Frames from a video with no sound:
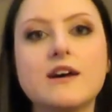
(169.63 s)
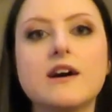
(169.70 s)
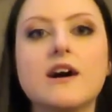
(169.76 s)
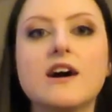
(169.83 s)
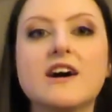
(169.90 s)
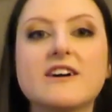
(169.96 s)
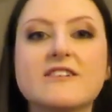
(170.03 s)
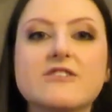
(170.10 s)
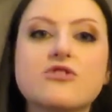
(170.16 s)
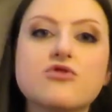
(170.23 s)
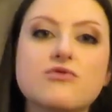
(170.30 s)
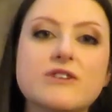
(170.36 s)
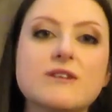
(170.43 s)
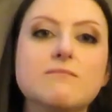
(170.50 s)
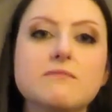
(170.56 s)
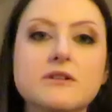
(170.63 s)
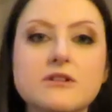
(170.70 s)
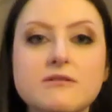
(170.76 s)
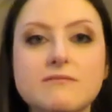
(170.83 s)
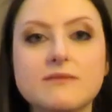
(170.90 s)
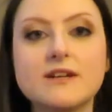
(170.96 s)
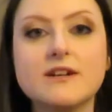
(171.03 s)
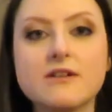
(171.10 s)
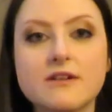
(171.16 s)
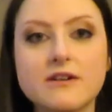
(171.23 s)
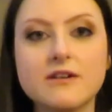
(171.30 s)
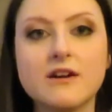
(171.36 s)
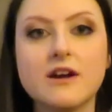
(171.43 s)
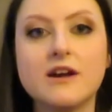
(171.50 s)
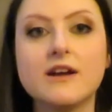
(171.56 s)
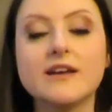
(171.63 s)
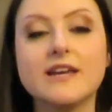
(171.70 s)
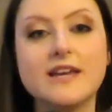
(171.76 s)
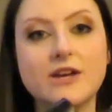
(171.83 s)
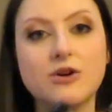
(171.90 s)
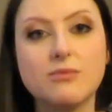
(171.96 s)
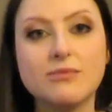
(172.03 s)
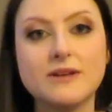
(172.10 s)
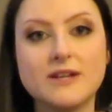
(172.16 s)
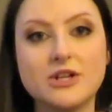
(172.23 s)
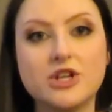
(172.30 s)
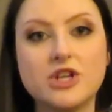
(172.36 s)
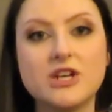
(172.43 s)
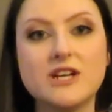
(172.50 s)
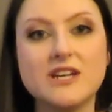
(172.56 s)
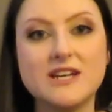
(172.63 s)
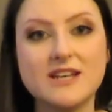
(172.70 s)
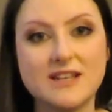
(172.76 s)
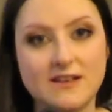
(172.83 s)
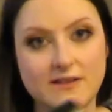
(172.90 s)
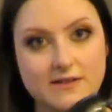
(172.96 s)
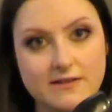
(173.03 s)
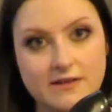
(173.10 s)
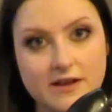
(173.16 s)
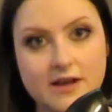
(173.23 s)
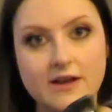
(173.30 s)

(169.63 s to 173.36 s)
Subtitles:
120 millimeter heel pitch is.